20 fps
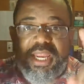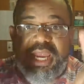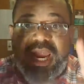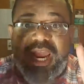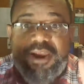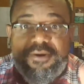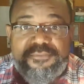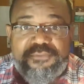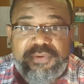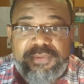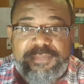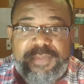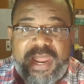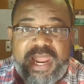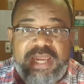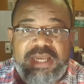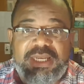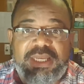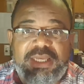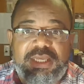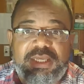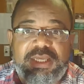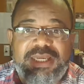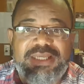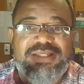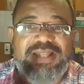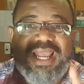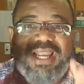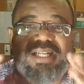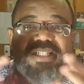every painting
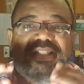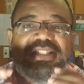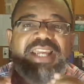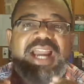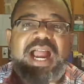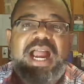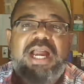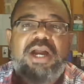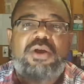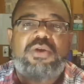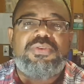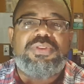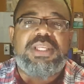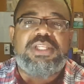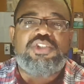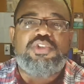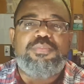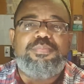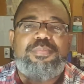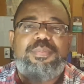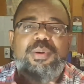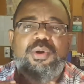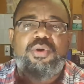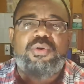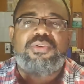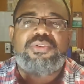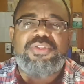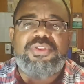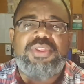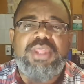is like a child that you
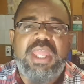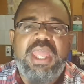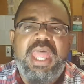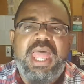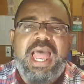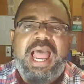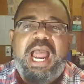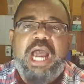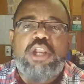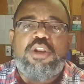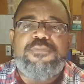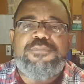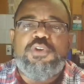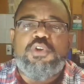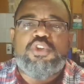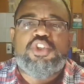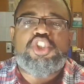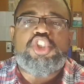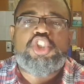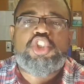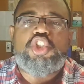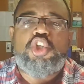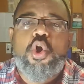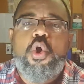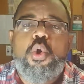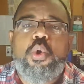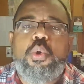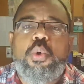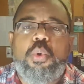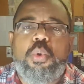birth out of your
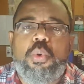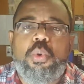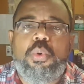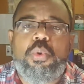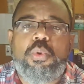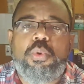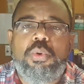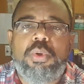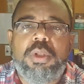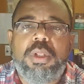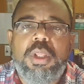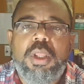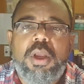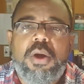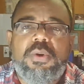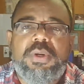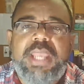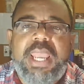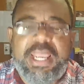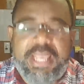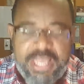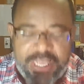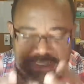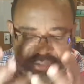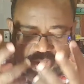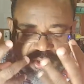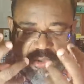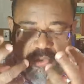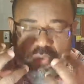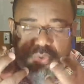soul. Okay,
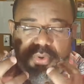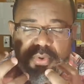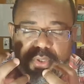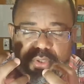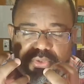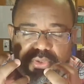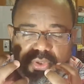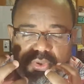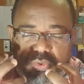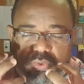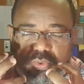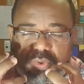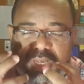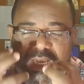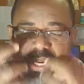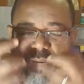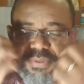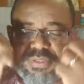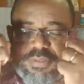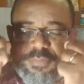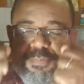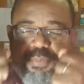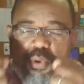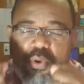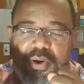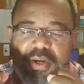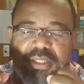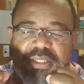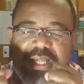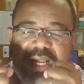so it was
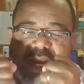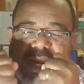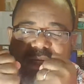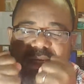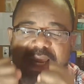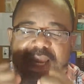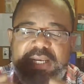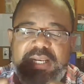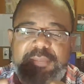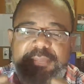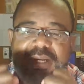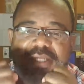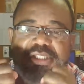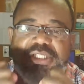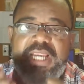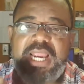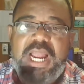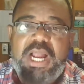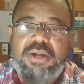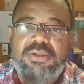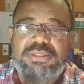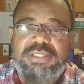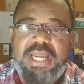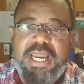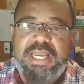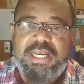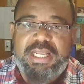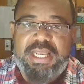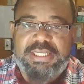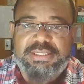important that I not let my child
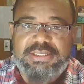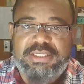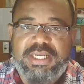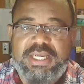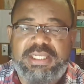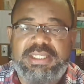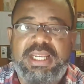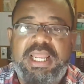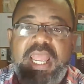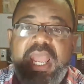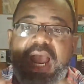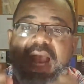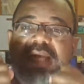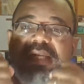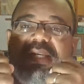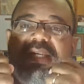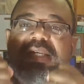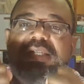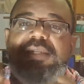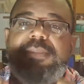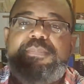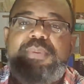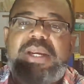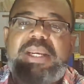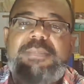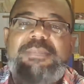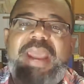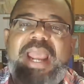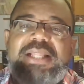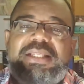die last night. I needed to bring
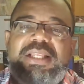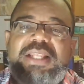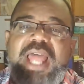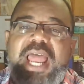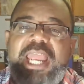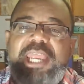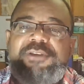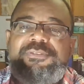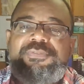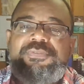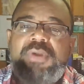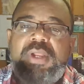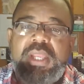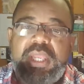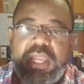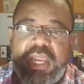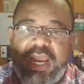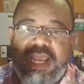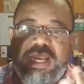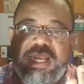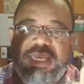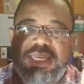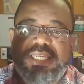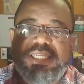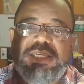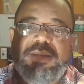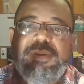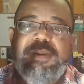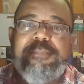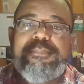it back to life, and I
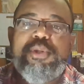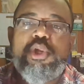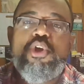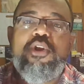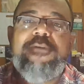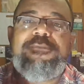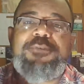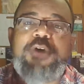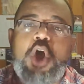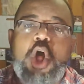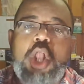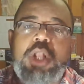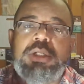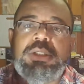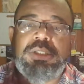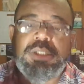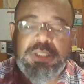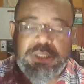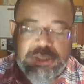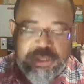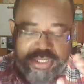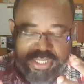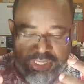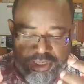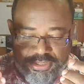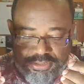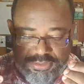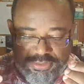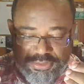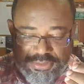needed to be beautiful,
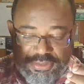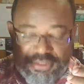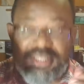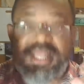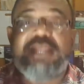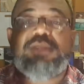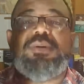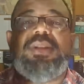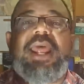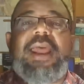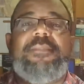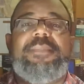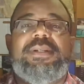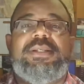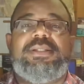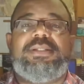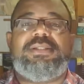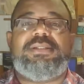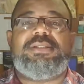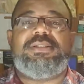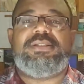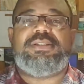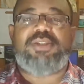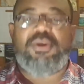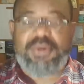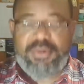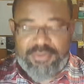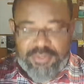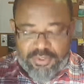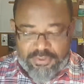and that's what happened. So
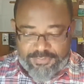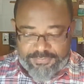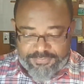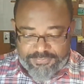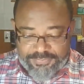here we go.